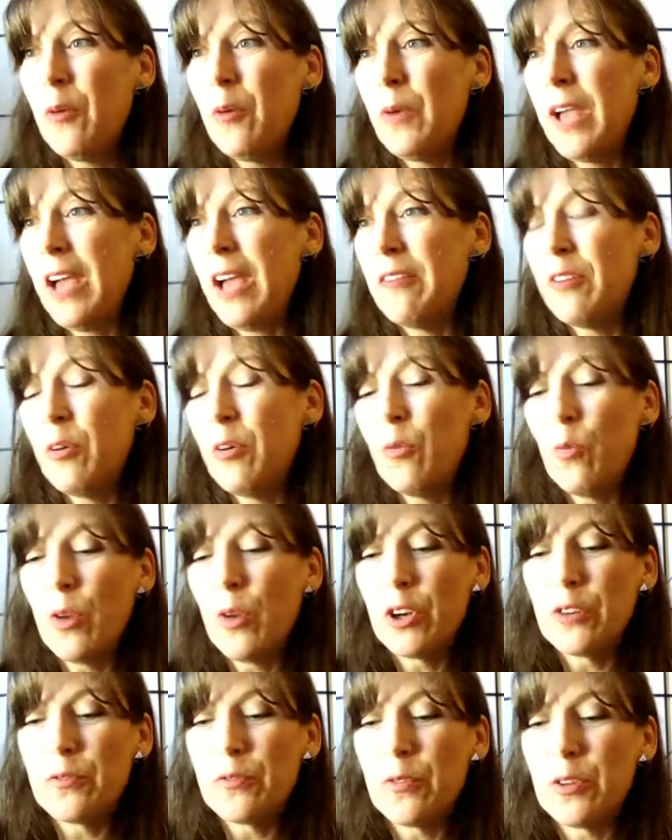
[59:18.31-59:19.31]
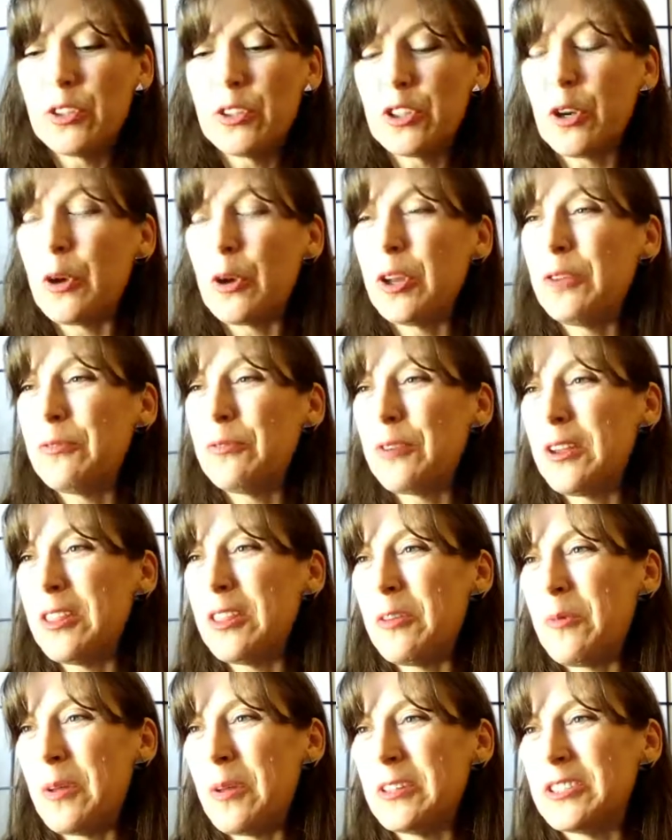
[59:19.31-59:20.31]
We have a wonderful attorney
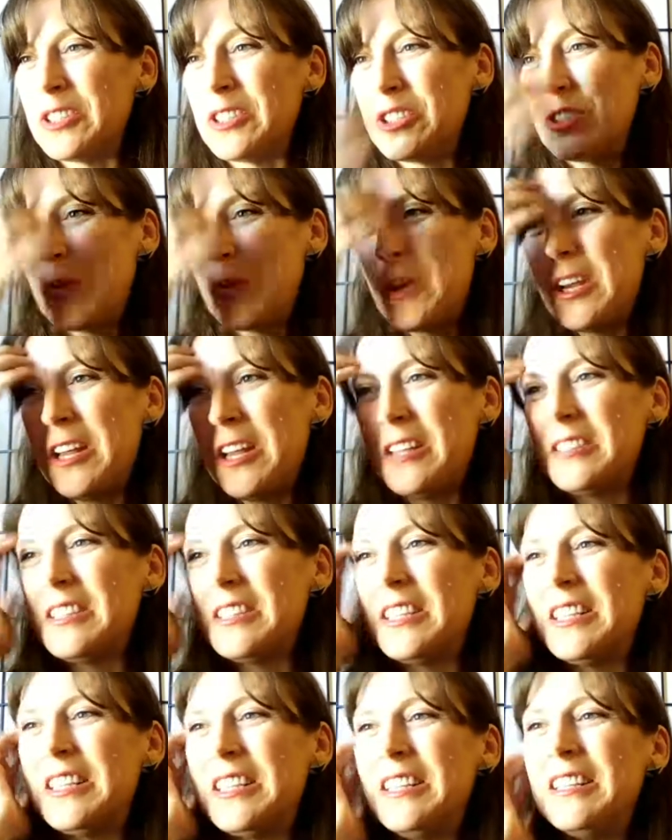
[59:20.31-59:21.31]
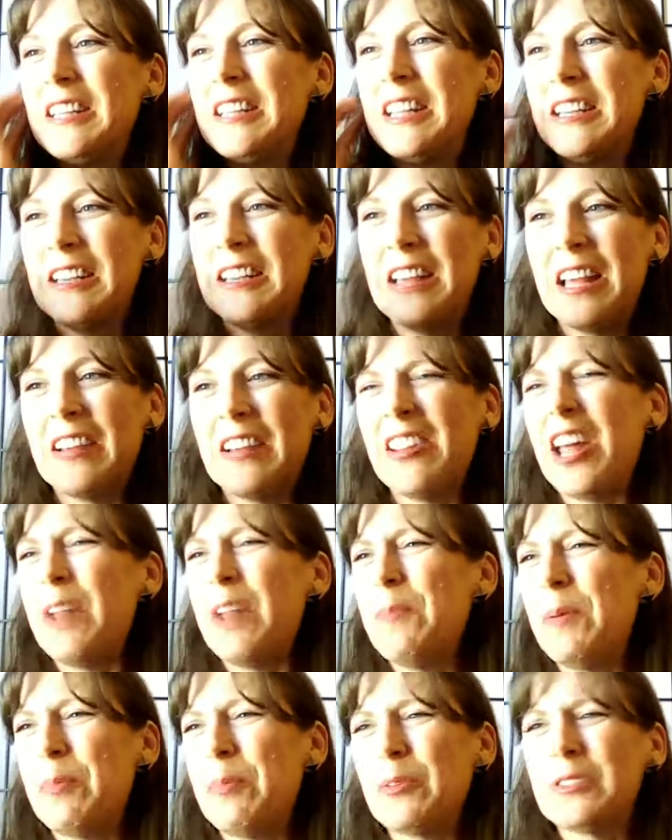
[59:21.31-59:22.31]
friend that wants to join us, and a
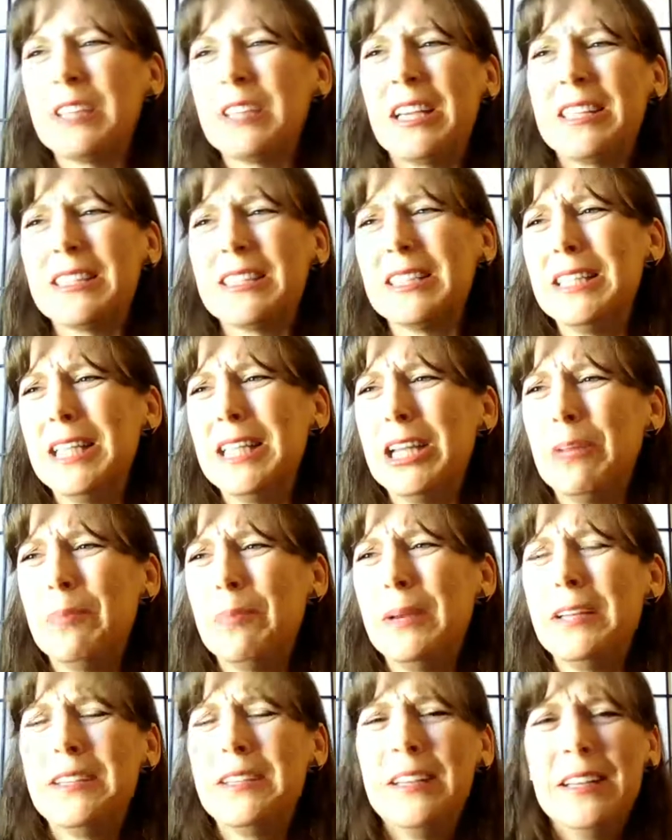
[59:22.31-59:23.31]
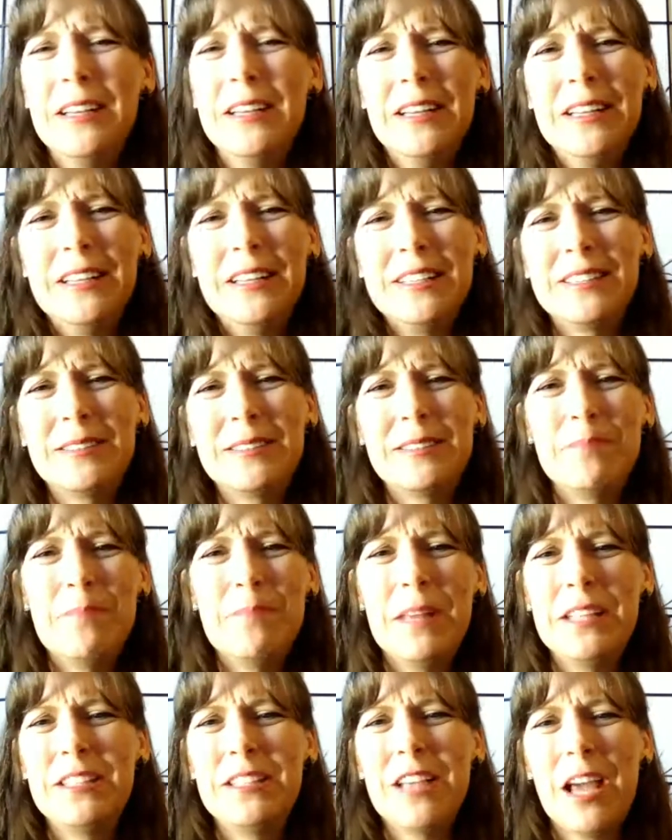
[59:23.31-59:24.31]
lot of people are saying it's a little bit, this
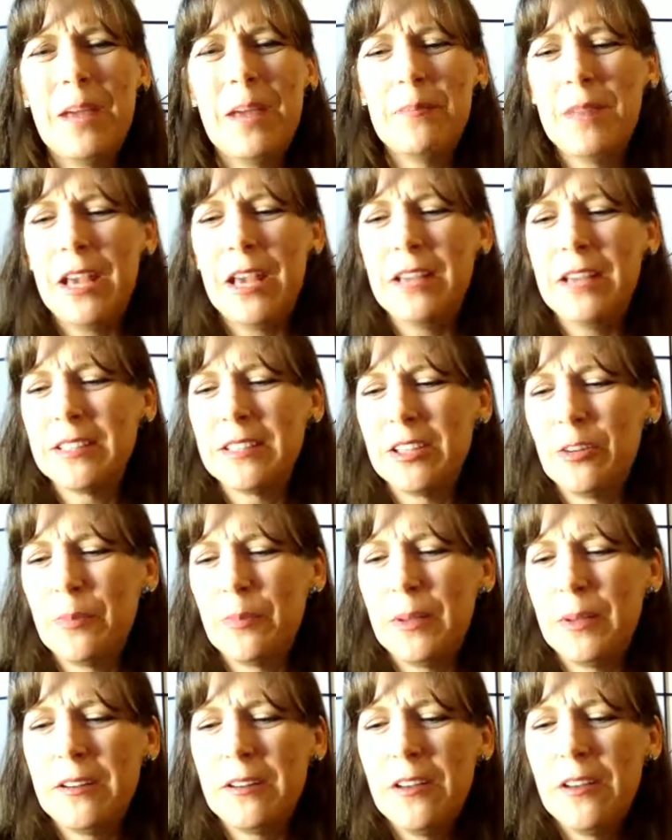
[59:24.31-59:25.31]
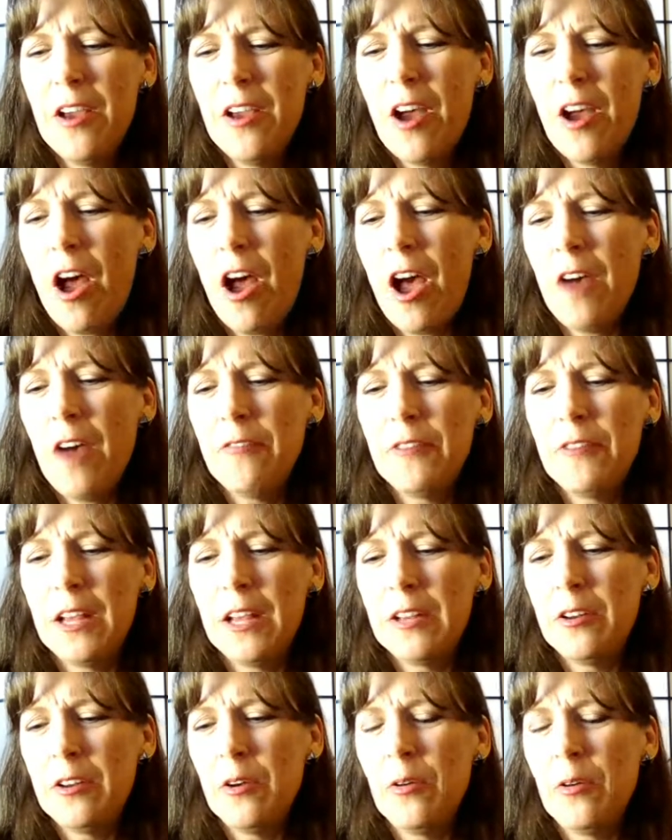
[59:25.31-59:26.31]
mid-time day is a little bit off, and
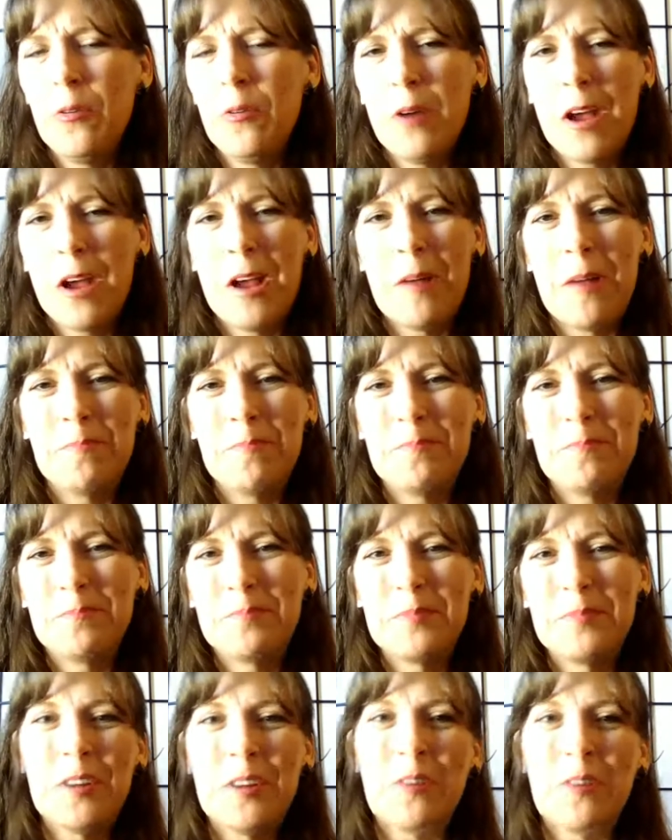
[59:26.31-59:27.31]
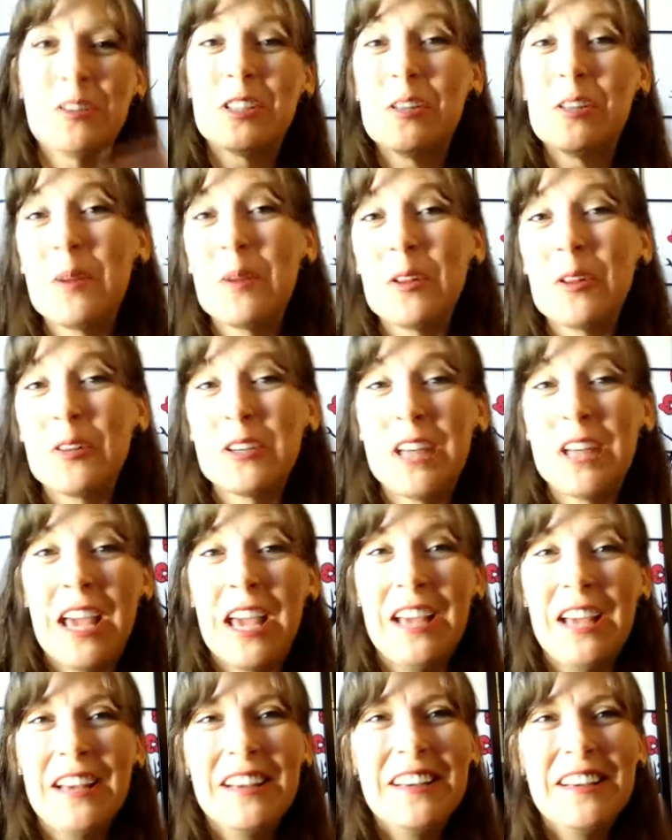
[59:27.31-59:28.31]
I know, you know, it's in the middle of the
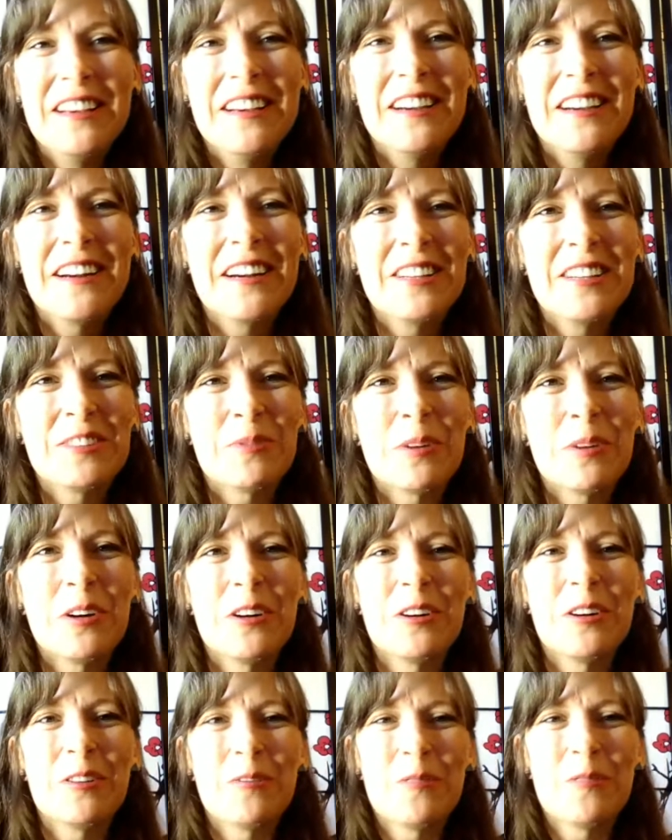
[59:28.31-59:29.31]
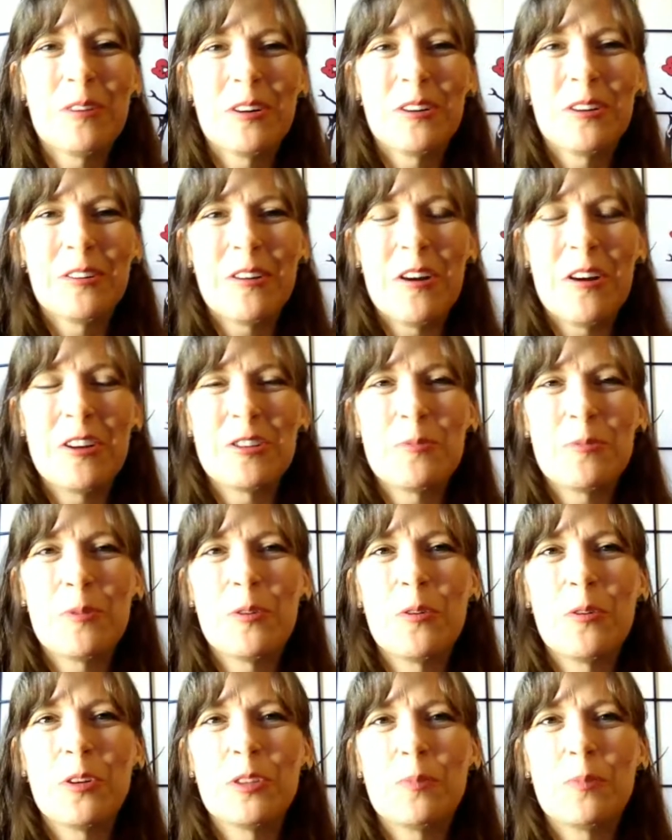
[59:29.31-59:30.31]
day because we're
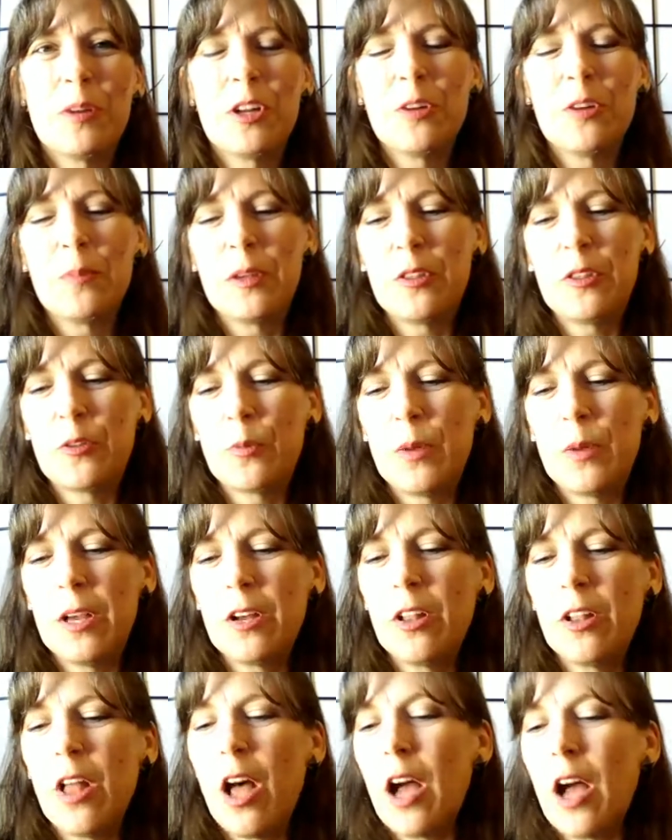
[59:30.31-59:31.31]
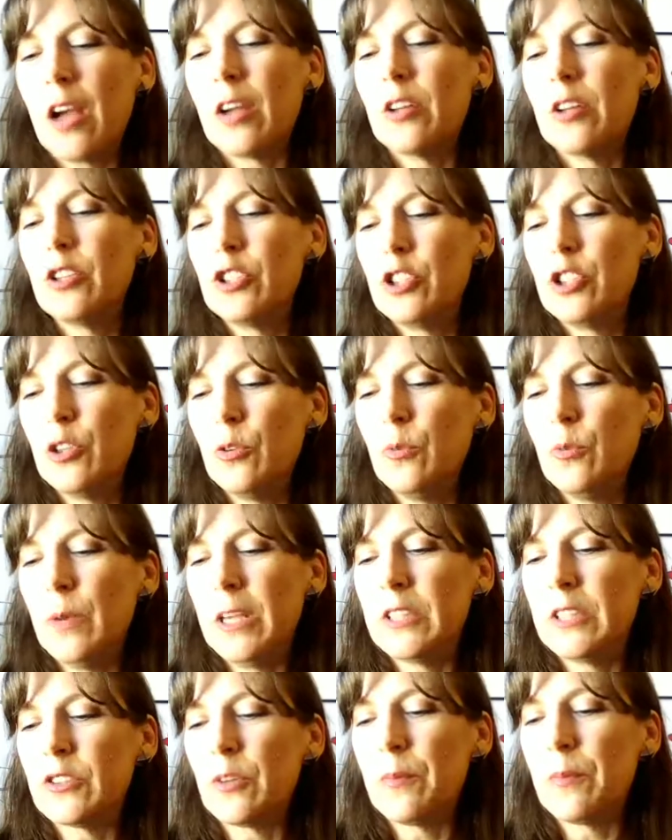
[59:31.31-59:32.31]
entrepreneurs, but it'll be 3 o'clock 2
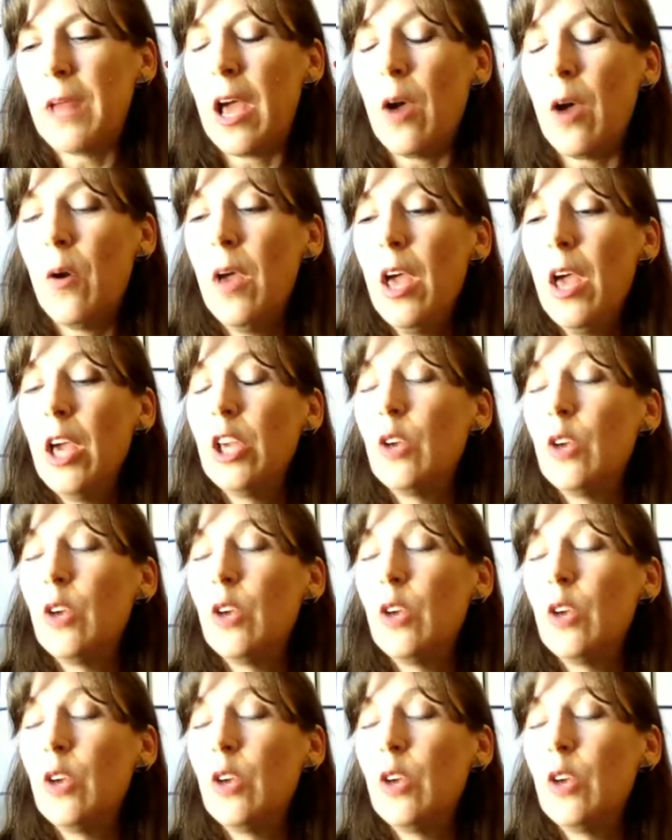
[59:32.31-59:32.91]
weeks from now.